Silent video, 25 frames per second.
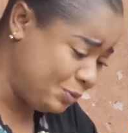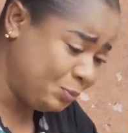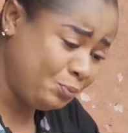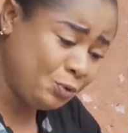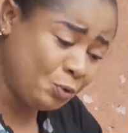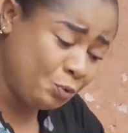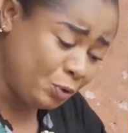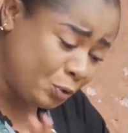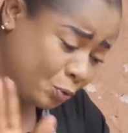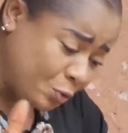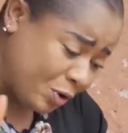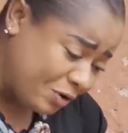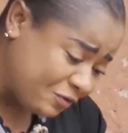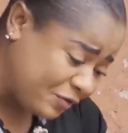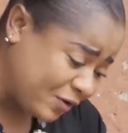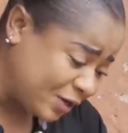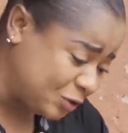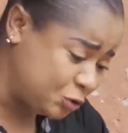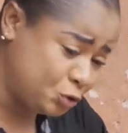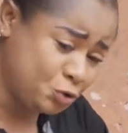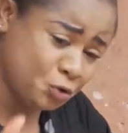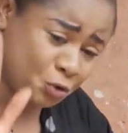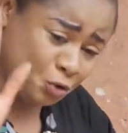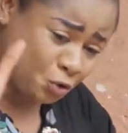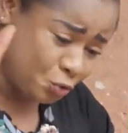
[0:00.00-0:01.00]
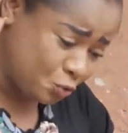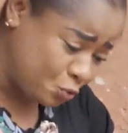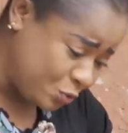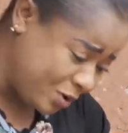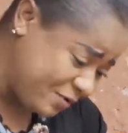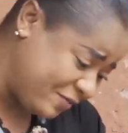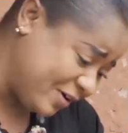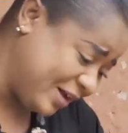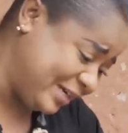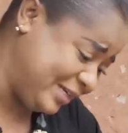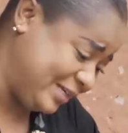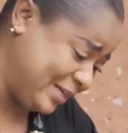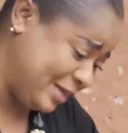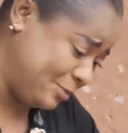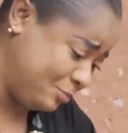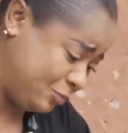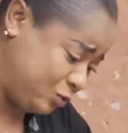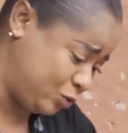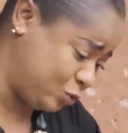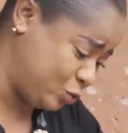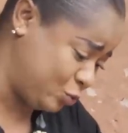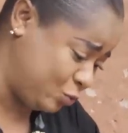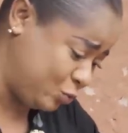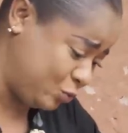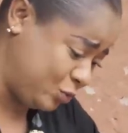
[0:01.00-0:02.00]
People will wave at you, you wave at
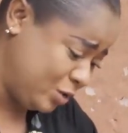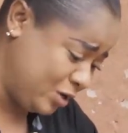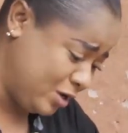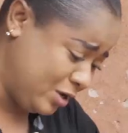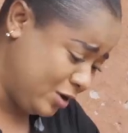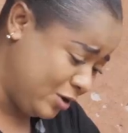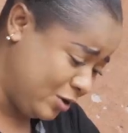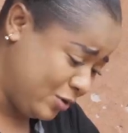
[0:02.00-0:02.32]
them too.